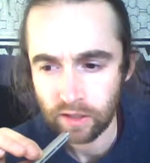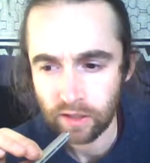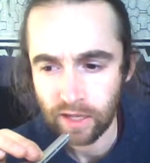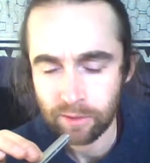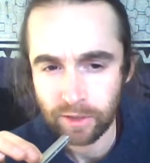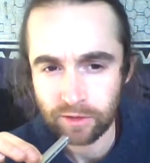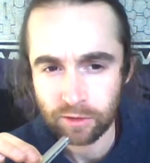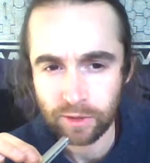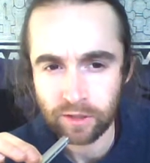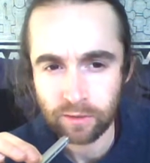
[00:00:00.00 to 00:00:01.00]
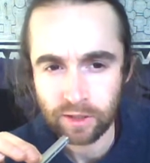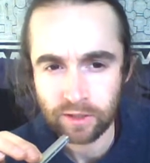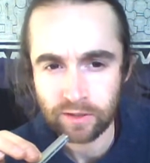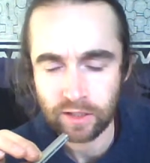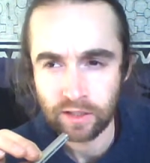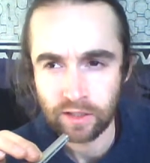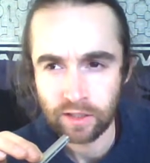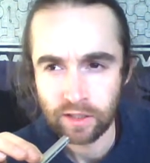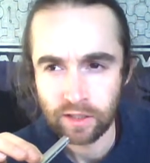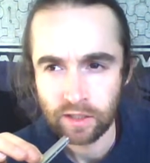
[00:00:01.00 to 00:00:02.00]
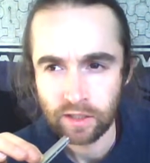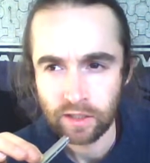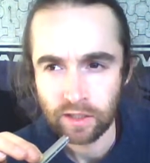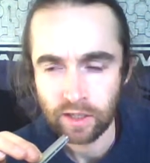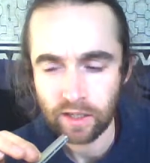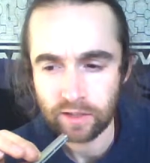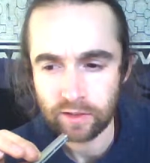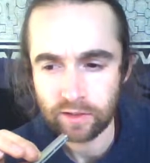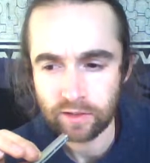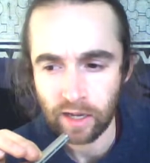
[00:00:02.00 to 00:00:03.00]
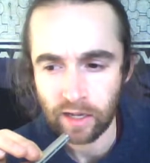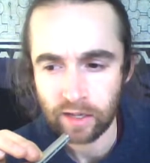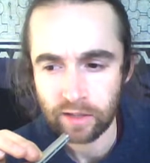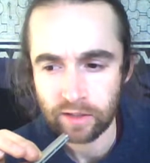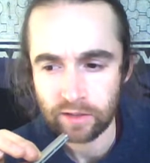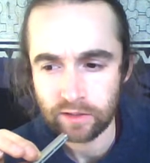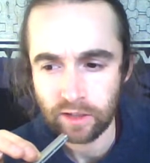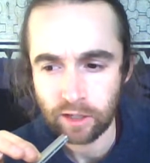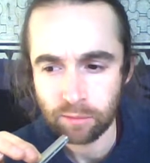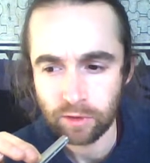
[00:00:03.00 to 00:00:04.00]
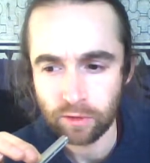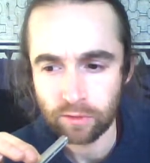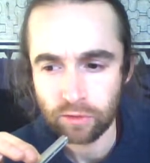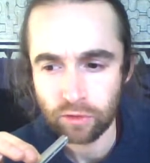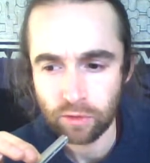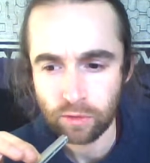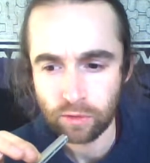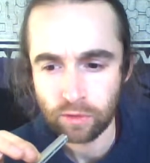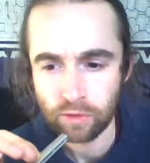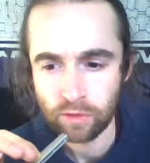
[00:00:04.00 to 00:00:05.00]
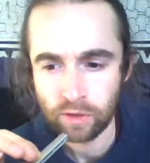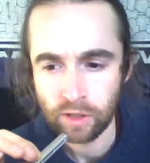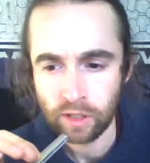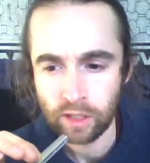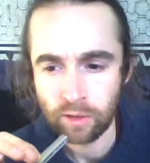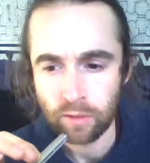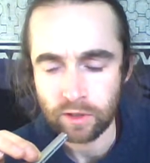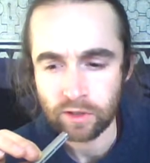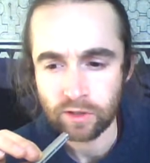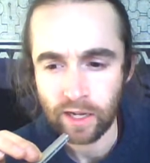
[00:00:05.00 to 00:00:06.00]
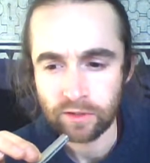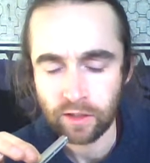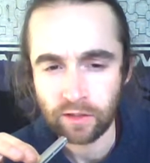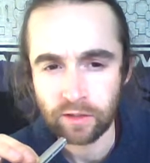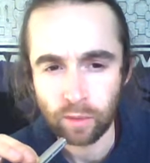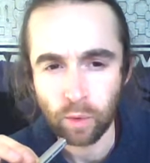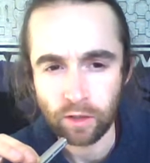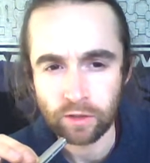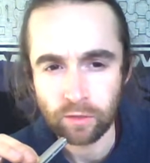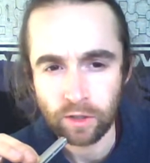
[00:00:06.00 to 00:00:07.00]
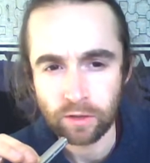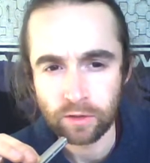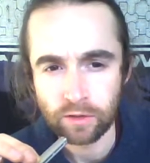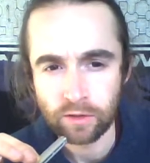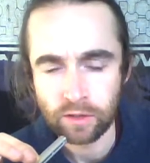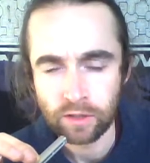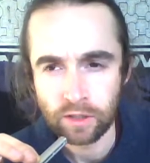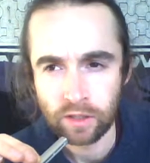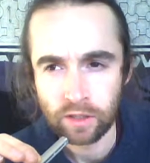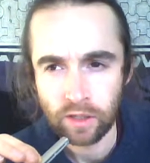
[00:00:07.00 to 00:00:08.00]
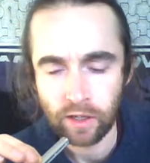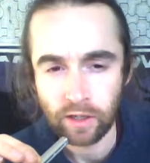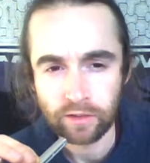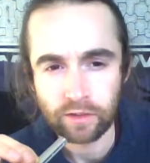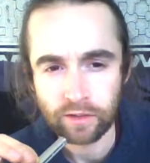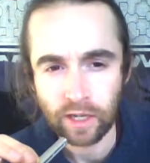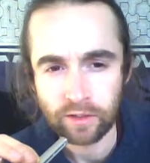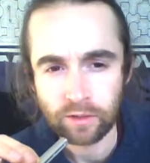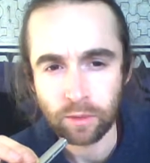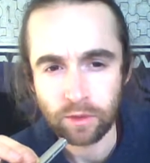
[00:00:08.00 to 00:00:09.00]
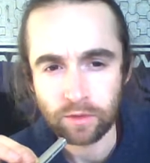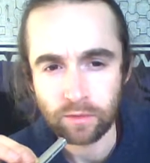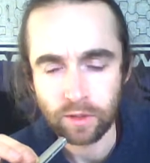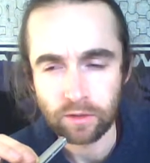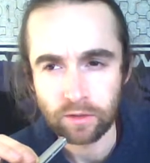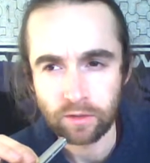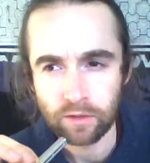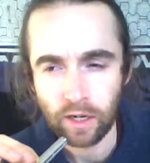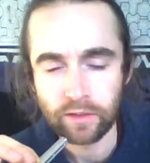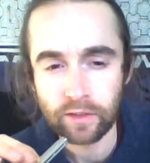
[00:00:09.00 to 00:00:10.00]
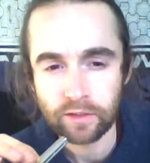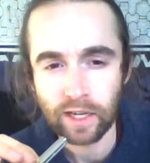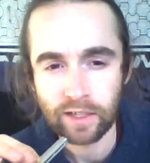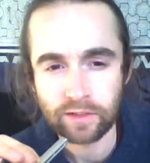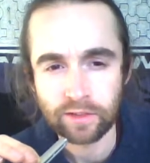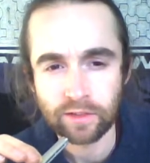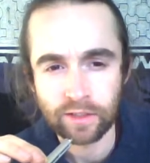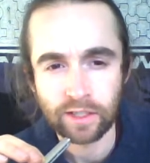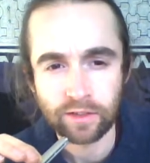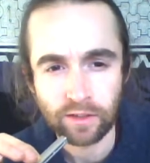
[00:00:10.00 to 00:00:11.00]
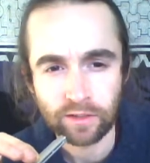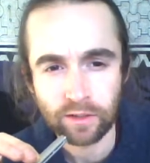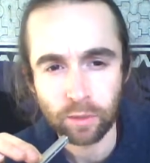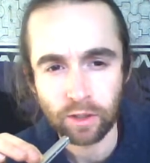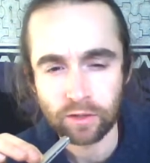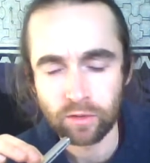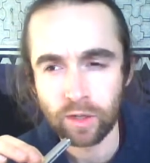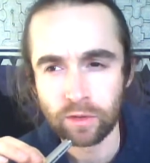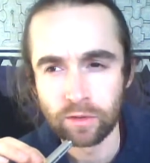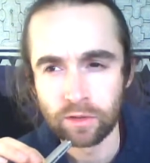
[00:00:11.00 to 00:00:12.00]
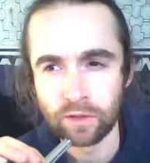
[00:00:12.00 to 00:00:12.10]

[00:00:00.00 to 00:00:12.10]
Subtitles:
claiming to be divinity. It is a statement of truth which stands under what is real and understands what is real, understands and stands under what is real.